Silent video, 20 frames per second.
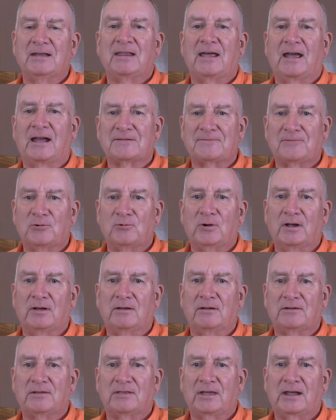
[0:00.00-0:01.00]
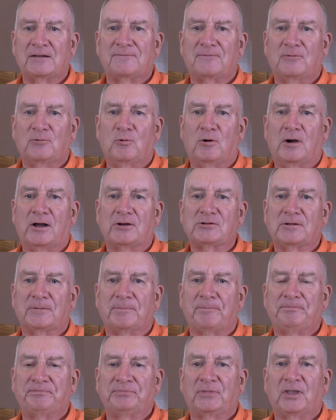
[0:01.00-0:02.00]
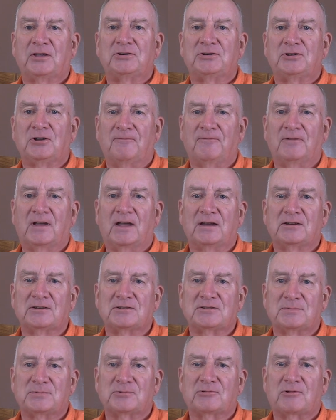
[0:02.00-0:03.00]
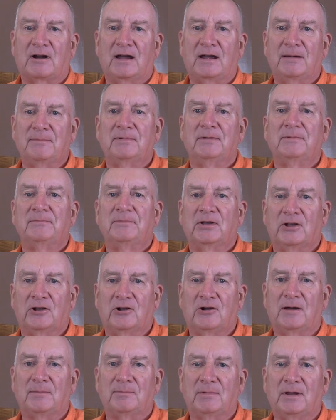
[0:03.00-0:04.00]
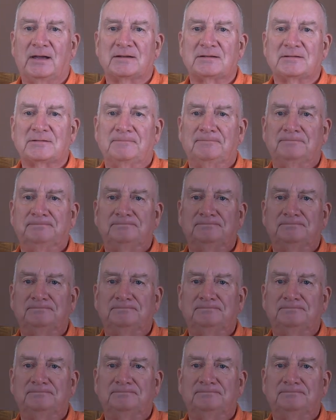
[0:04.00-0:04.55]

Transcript: Thanks for thanks for watching. Don't forget to subscribe. And God bless.